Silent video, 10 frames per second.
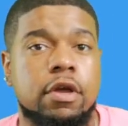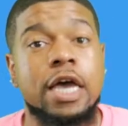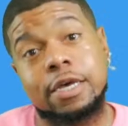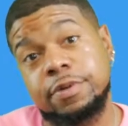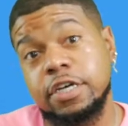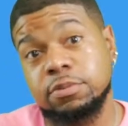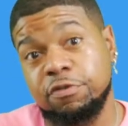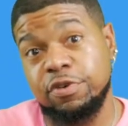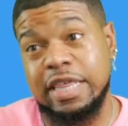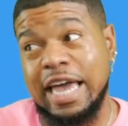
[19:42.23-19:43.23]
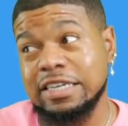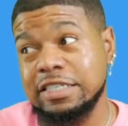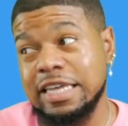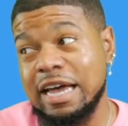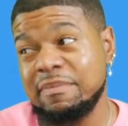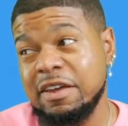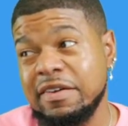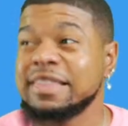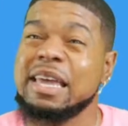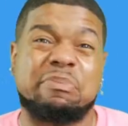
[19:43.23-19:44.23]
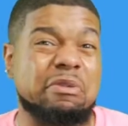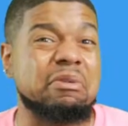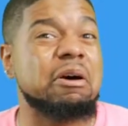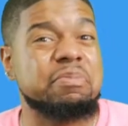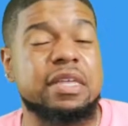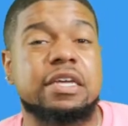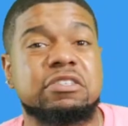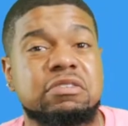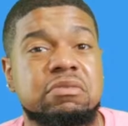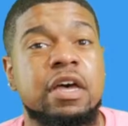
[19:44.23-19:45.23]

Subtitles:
Because before they actually got married, they broke up then too.